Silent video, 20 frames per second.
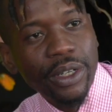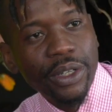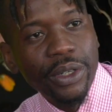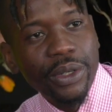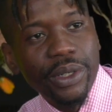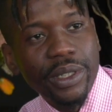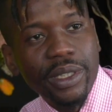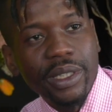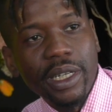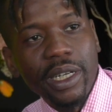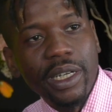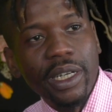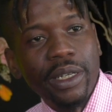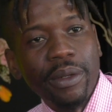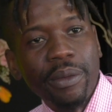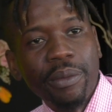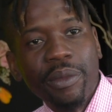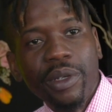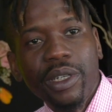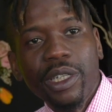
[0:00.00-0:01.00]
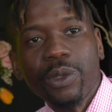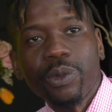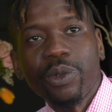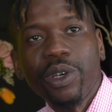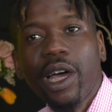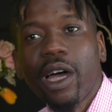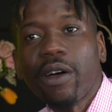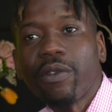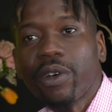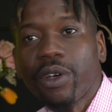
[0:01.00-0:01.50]
You understand? Because we
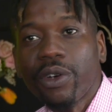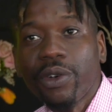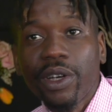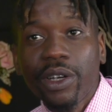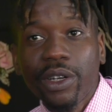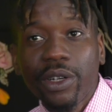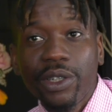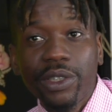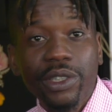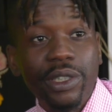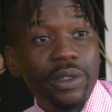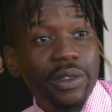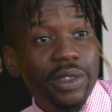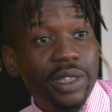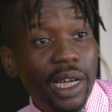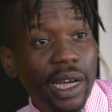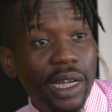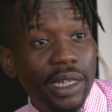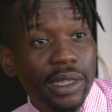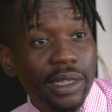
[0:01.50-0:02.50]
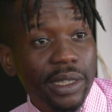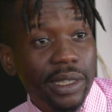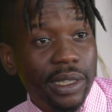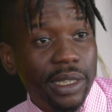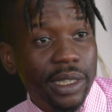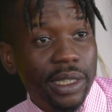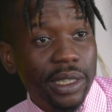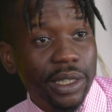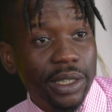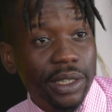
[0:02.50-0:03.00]
have a great culture of silence
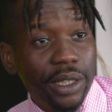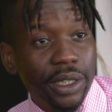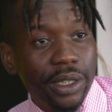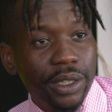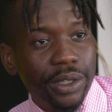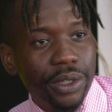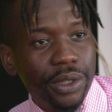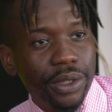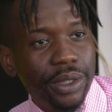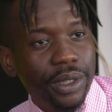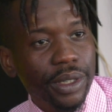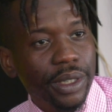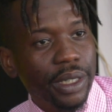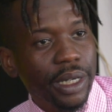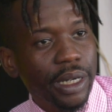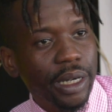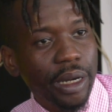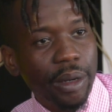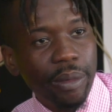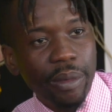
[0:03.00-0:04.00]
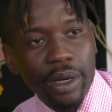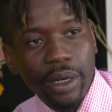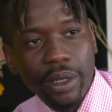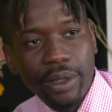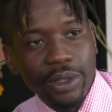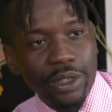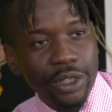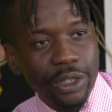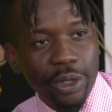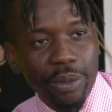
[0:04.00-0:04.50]
in this country
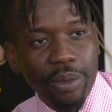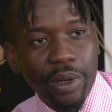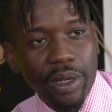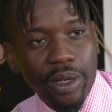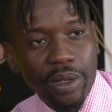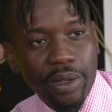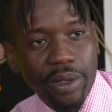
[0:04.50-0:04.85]
about so many